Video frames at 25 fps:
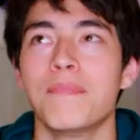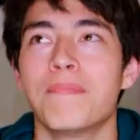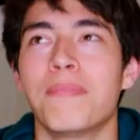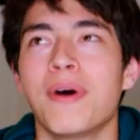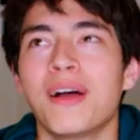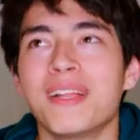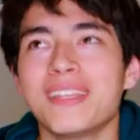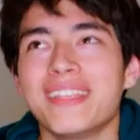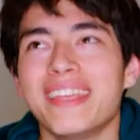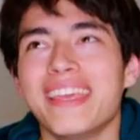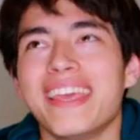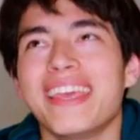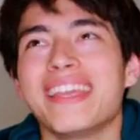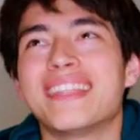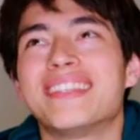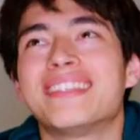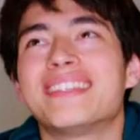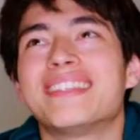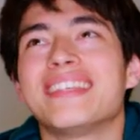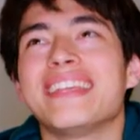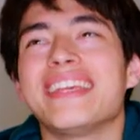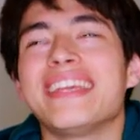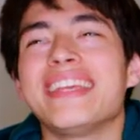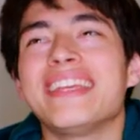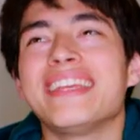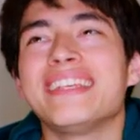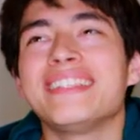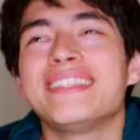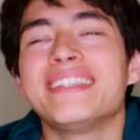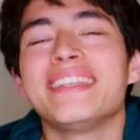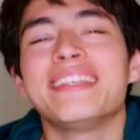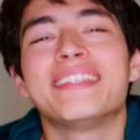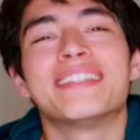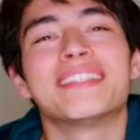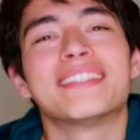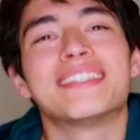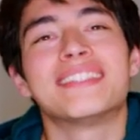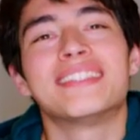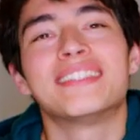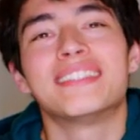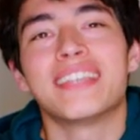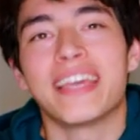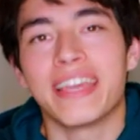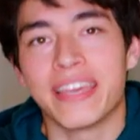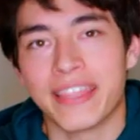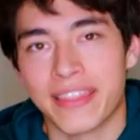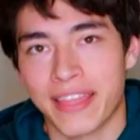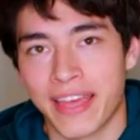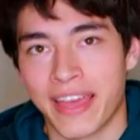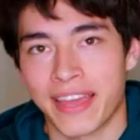But it's easy to
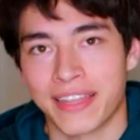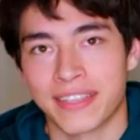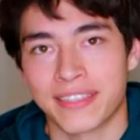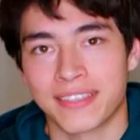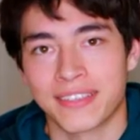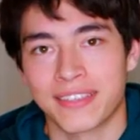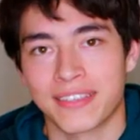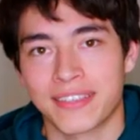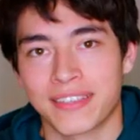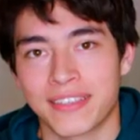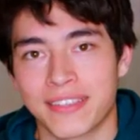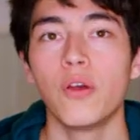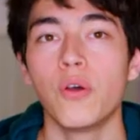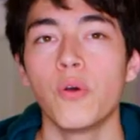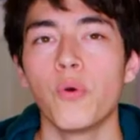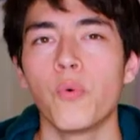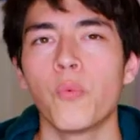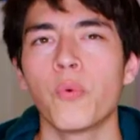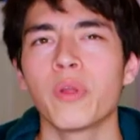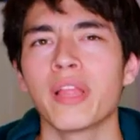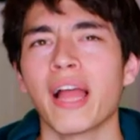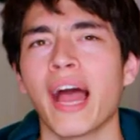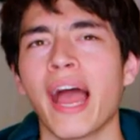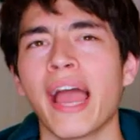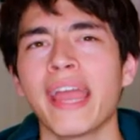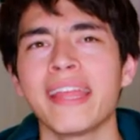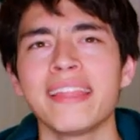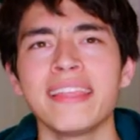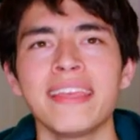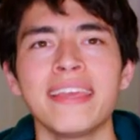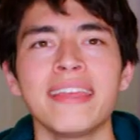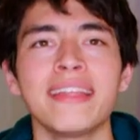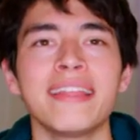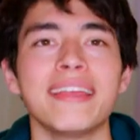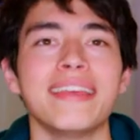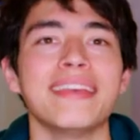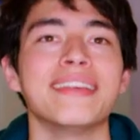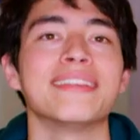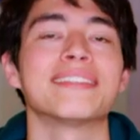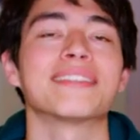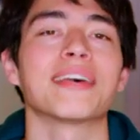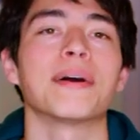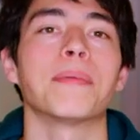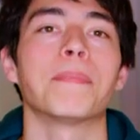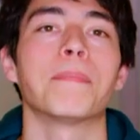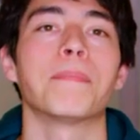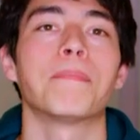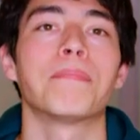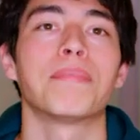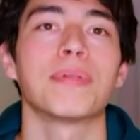say that. What I need is
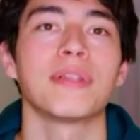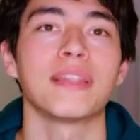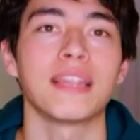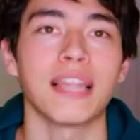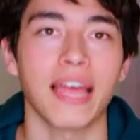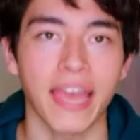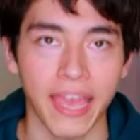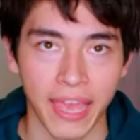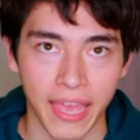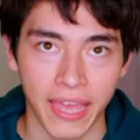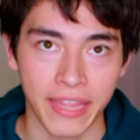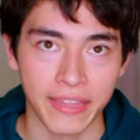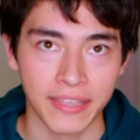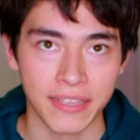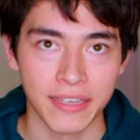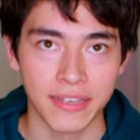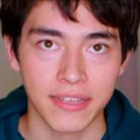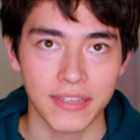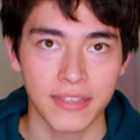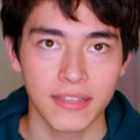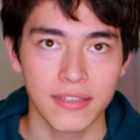a plan.